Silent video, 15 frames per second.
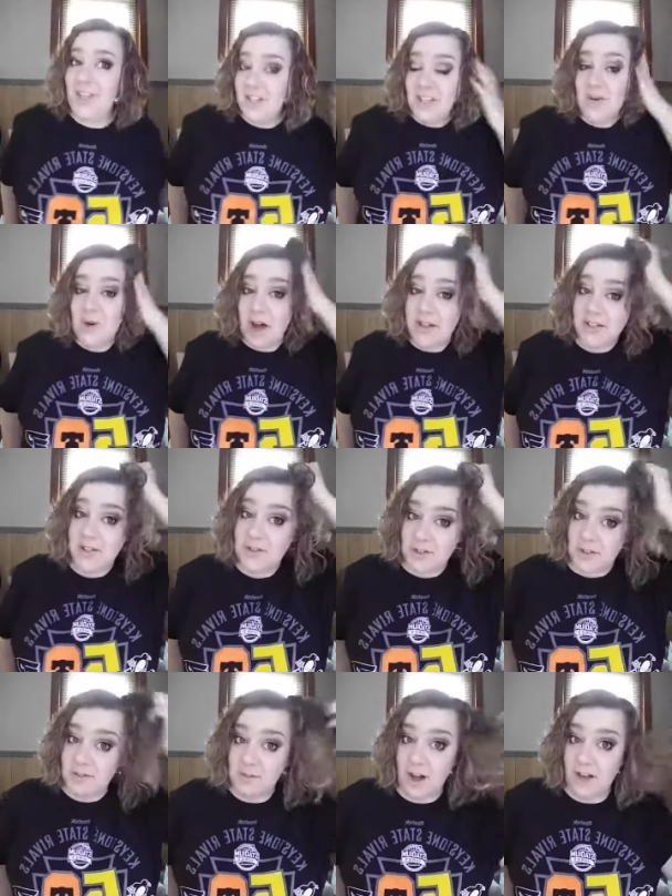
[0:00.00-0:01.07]
You also
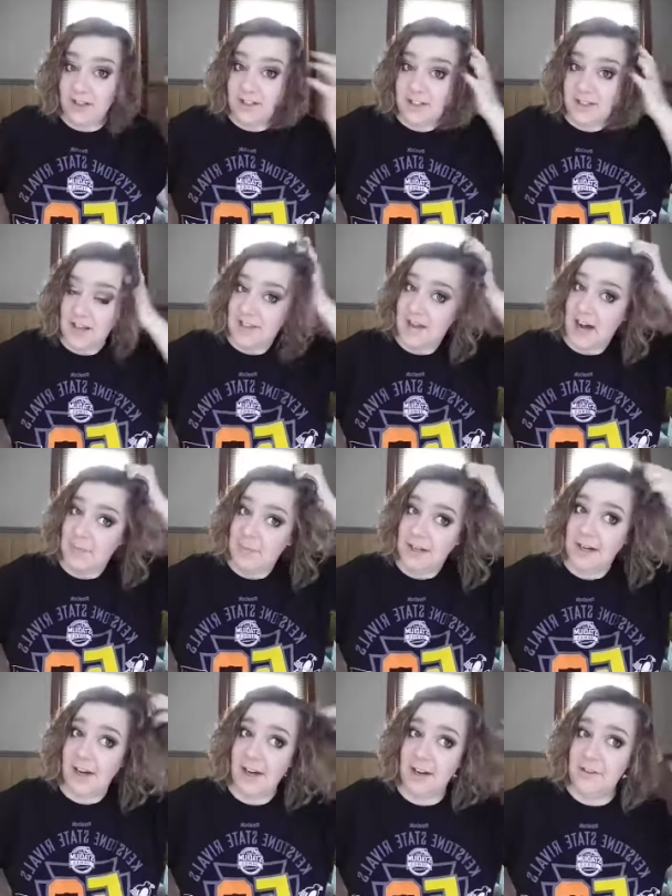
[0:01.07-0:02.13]
do fall into that
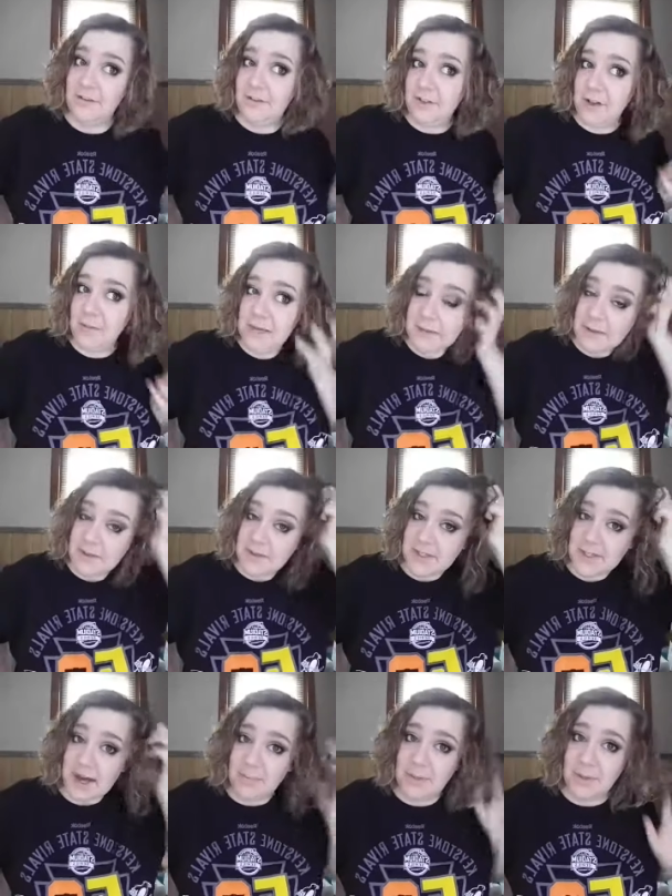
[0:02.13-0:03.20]
topic of your baby
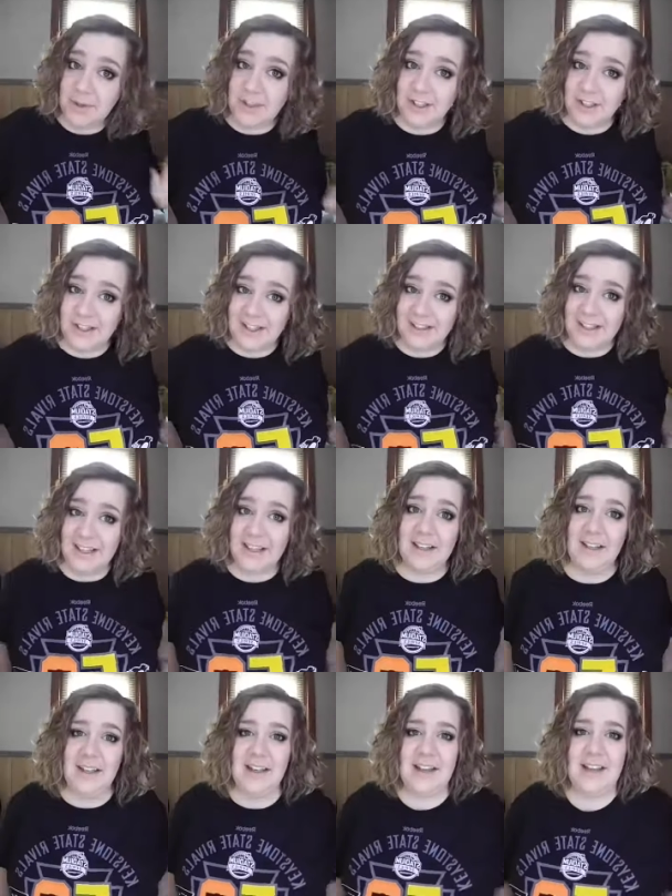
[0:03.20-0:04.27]
was not born looking
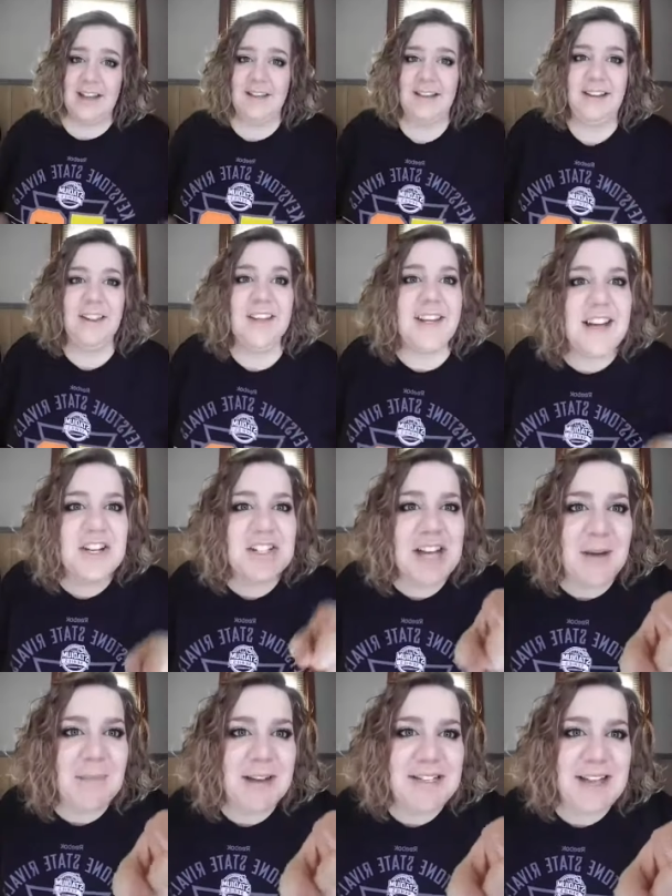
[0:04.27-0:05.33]
like an alien. Look, I just
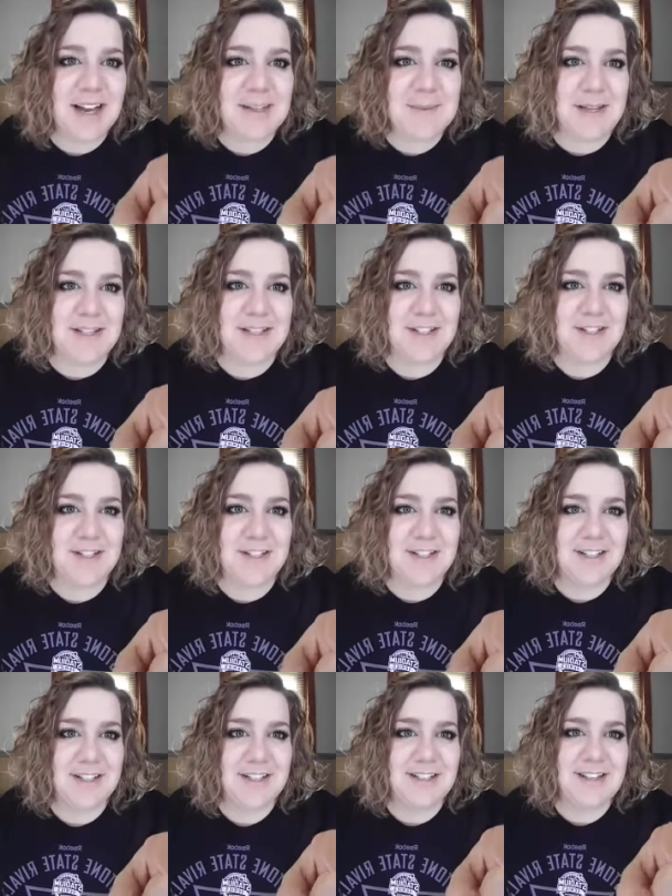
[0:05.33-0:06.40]
got my text message.
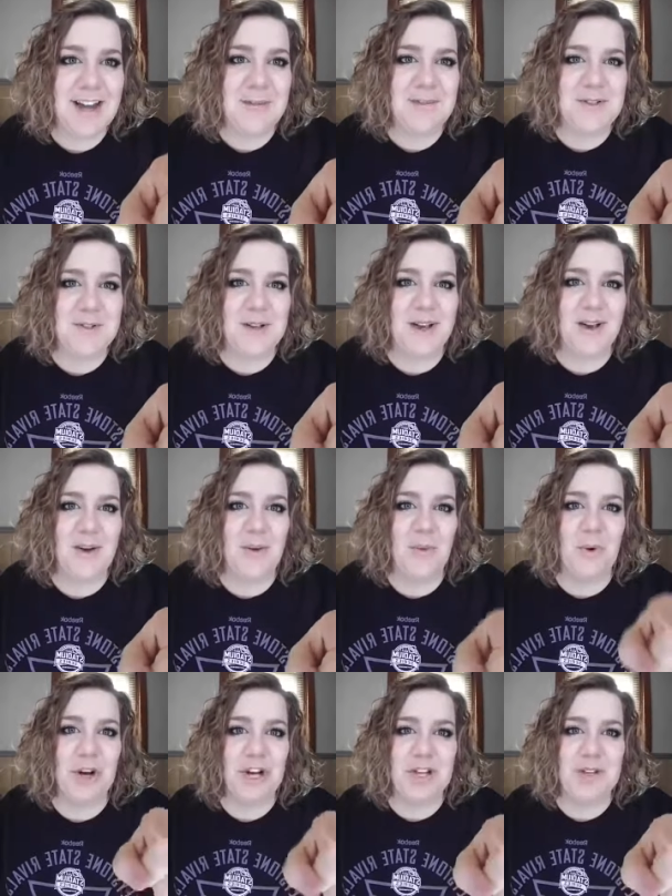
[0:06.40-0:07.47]
Time to go.
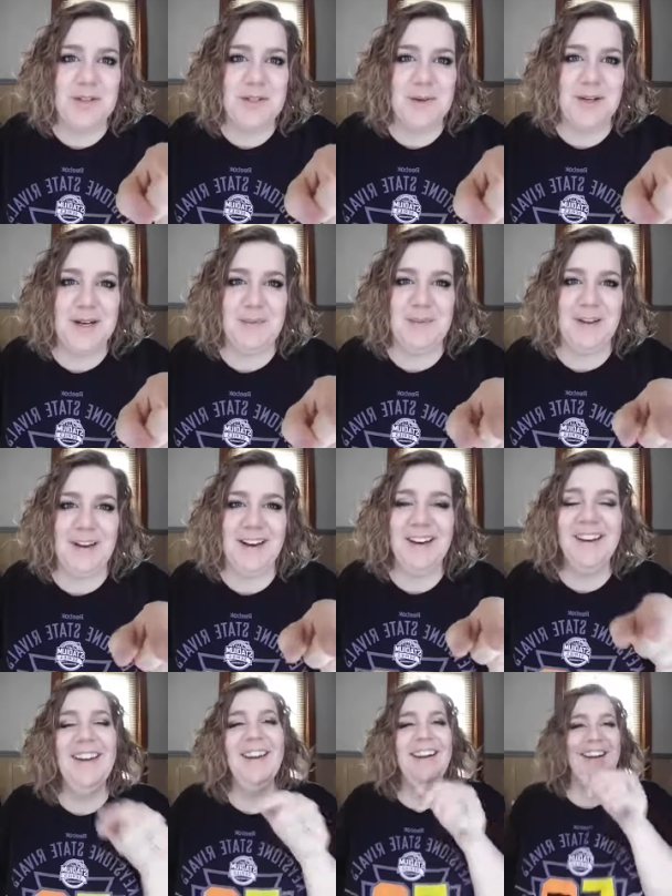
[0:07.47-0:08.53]
What are you doing up there?